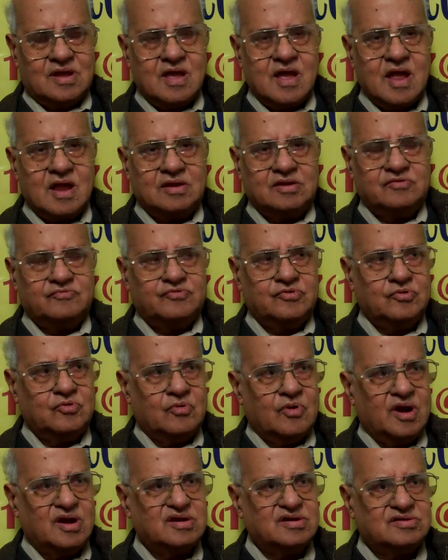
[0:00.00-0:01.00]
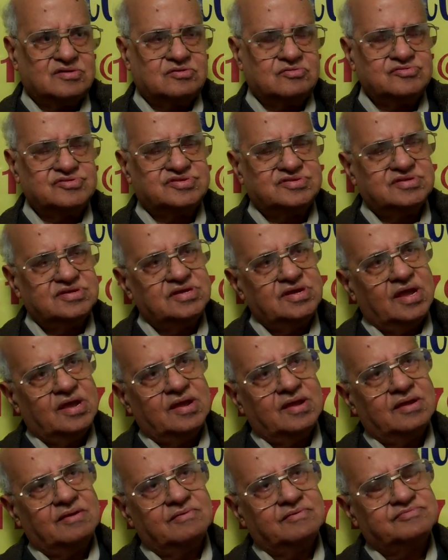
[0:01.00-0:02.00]
And if you want to see
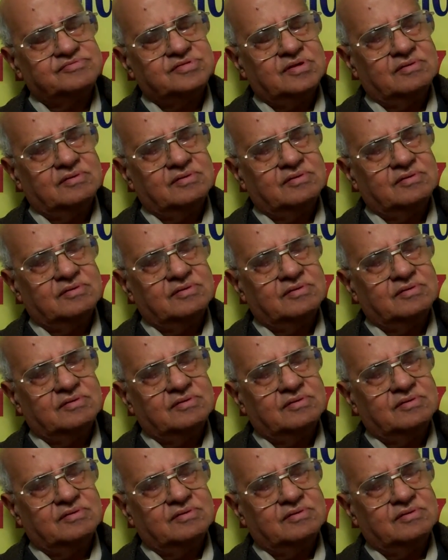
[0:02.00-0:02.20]
a